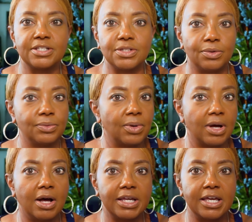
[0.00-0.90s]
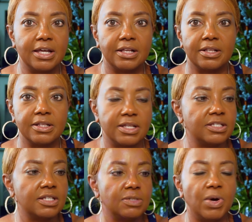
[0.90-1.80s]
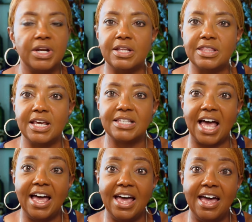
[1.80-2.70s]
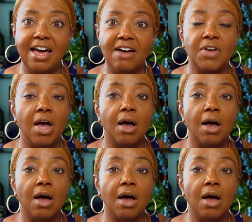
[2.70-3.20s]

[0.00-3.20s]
So again, this one of the things I have,